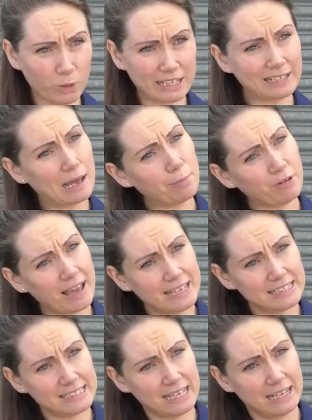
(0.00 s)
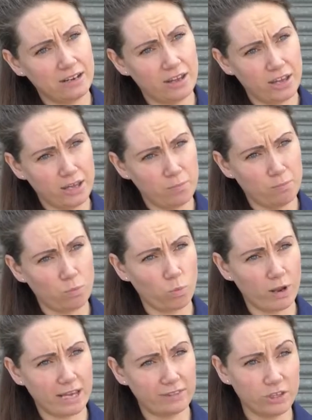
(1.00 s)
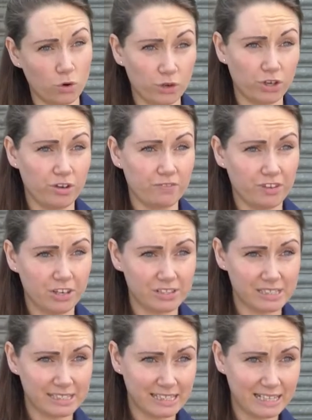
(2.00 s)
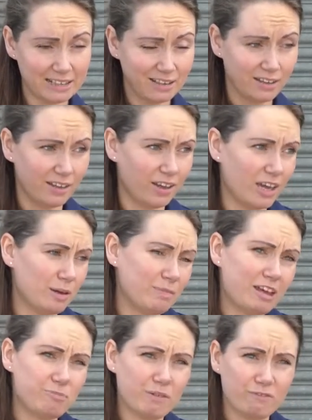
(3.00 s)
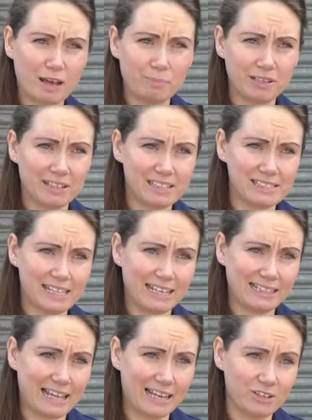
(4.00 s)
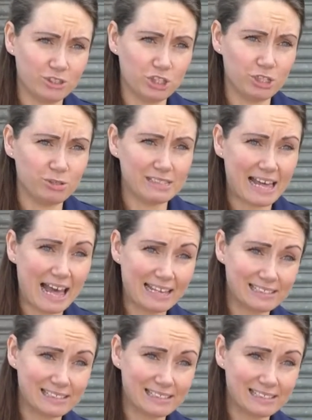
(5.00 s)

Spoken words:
We're collaborating with York University. They've been fabulous in letting us use their